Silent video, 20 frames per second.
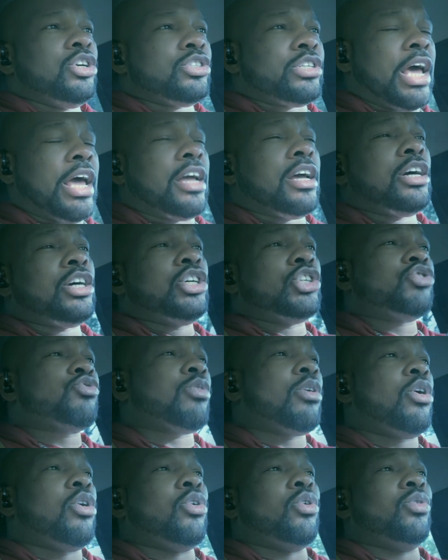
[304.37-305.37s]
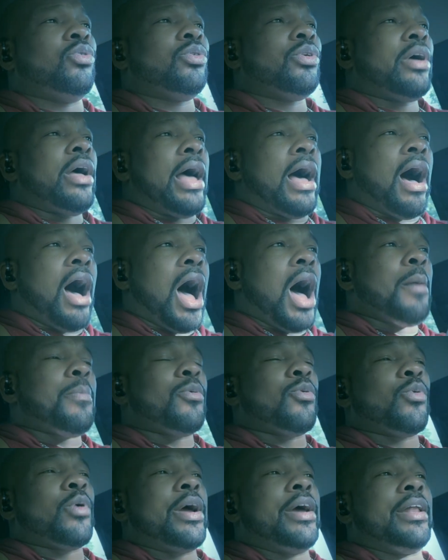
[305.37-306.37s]
taking control,
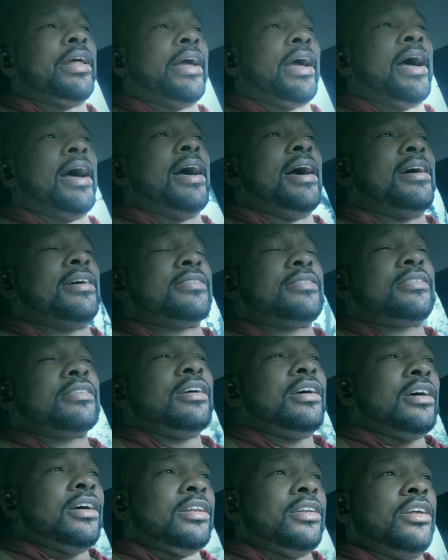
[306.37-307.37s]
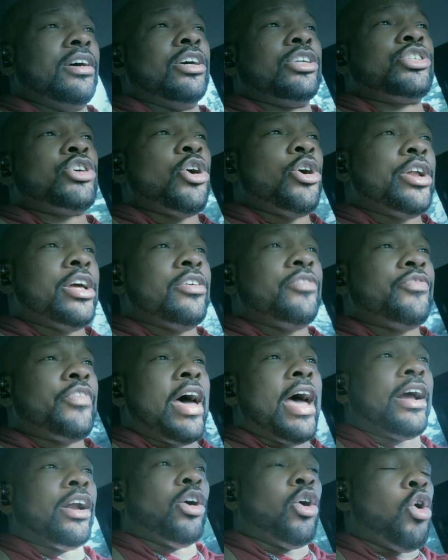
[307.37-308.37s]
operating as the attorney, in
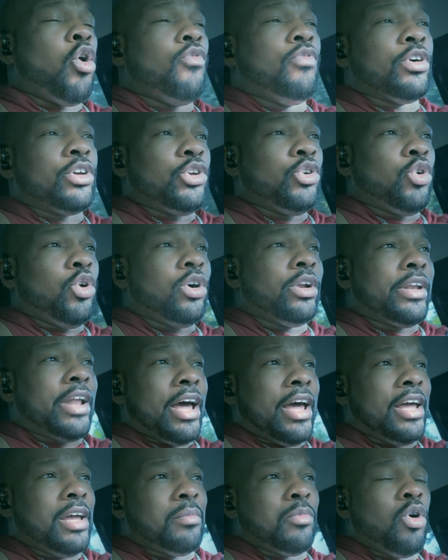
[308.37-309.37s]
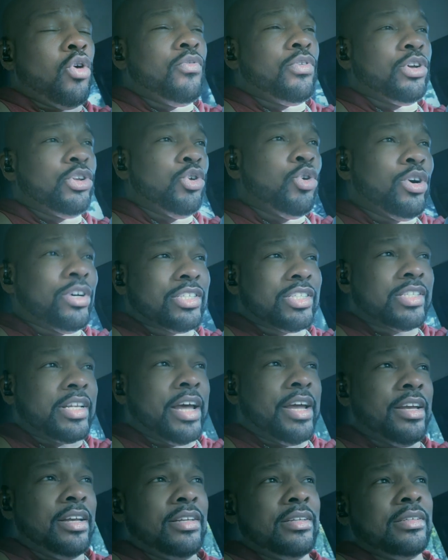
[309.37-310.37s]
fact, over your name, over your
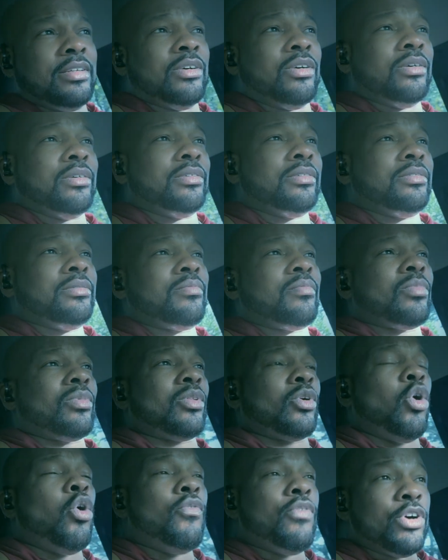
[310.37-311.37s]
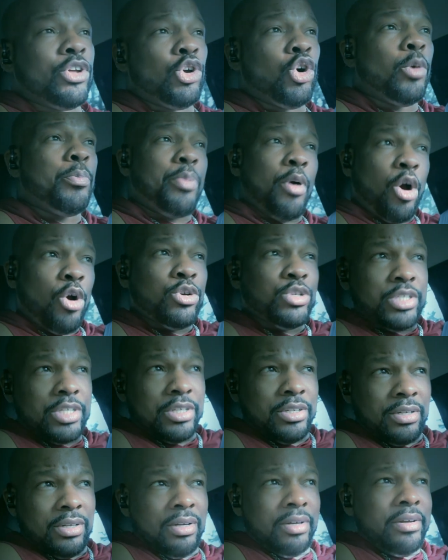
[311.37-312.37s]
estate, over your
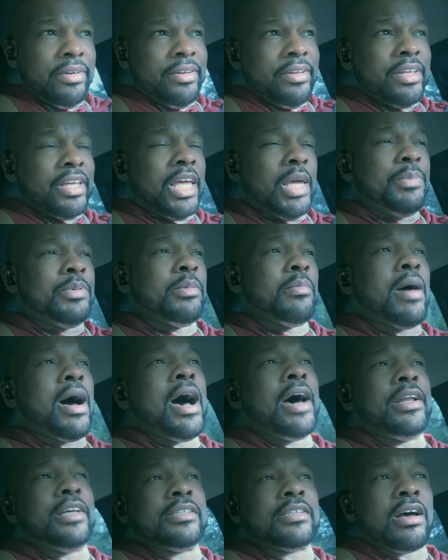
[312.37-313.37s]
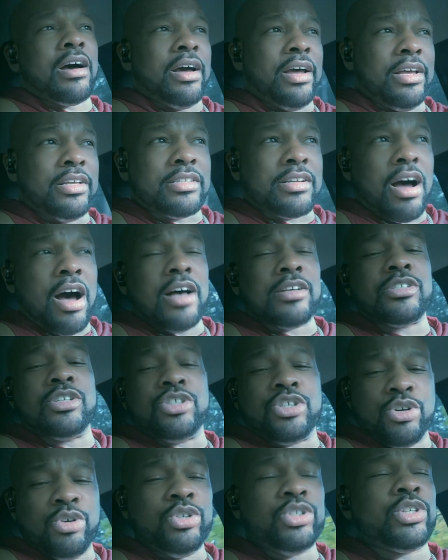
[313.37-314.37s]
person. Keep in mind, it's
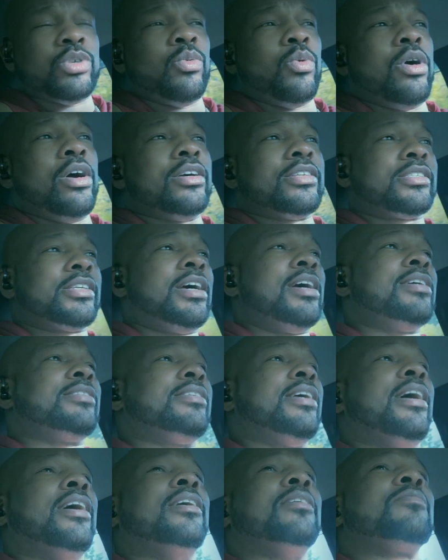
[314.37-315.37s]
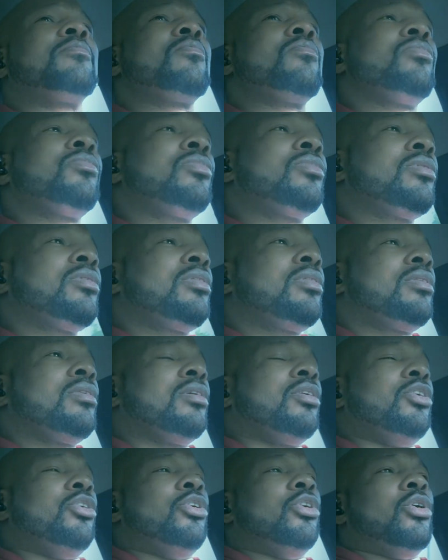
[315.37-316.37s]
Constitution, where it says that,
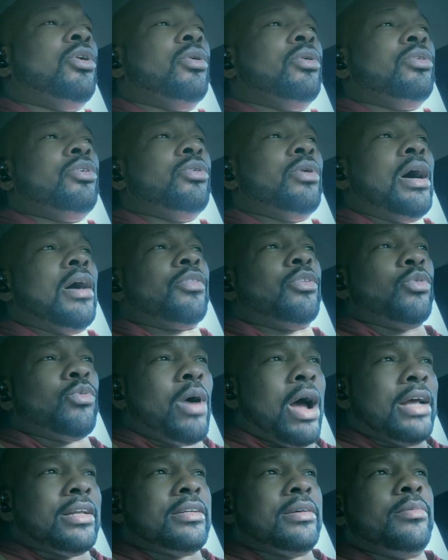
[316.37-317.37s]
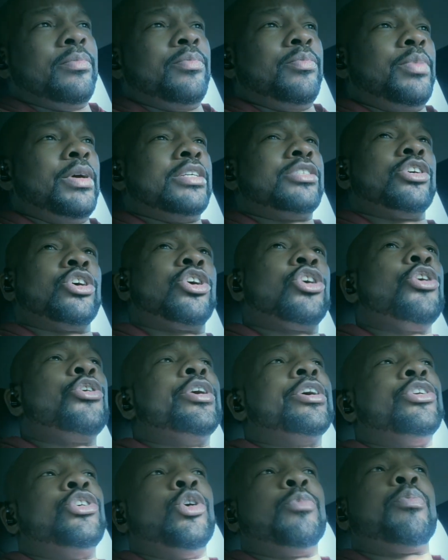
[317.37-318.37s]
you have the right to be
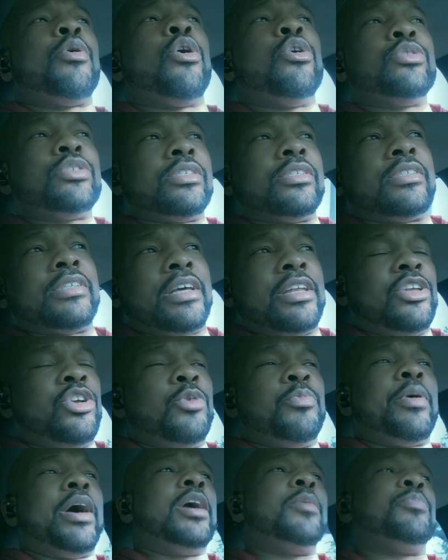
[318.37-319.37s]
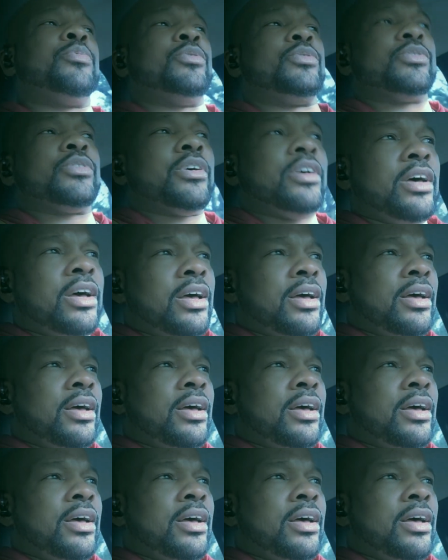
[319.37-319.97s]
secure in your persons and your papers.